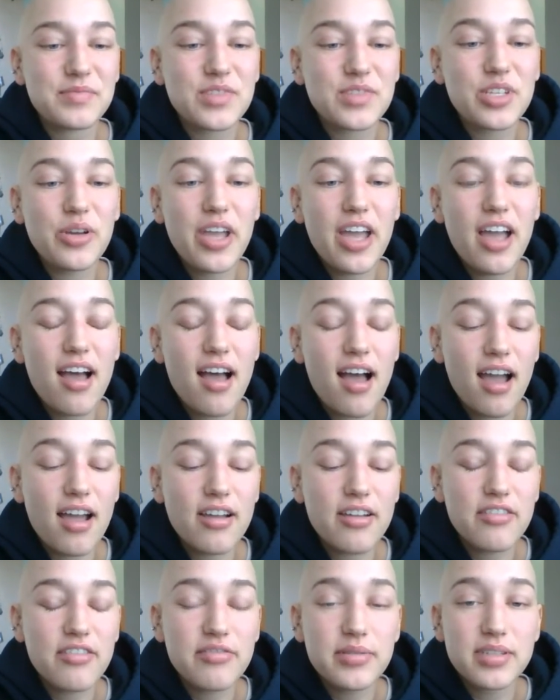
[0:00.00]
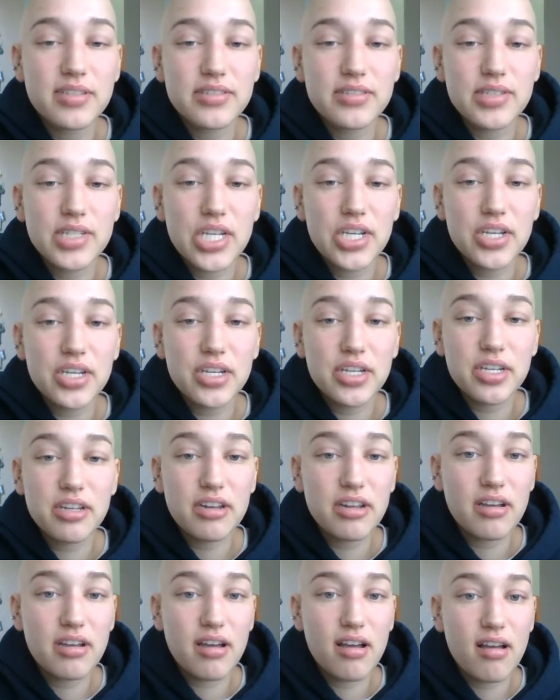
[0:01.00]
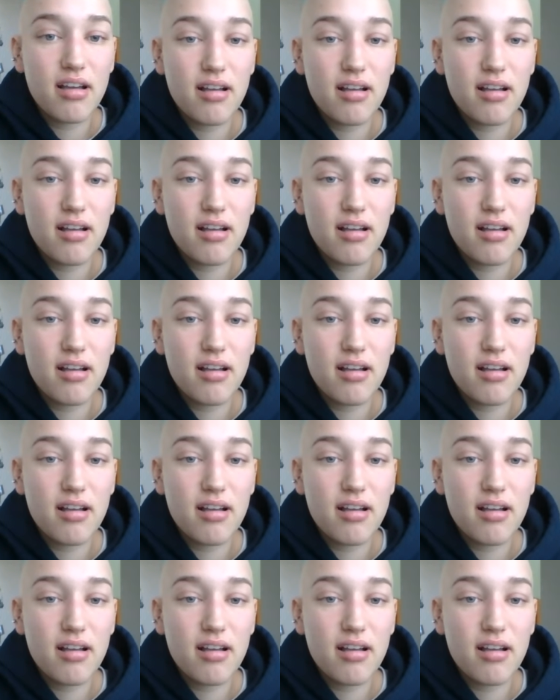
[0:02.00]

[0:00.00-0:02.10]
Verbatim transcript: So yeah, I have been doing good.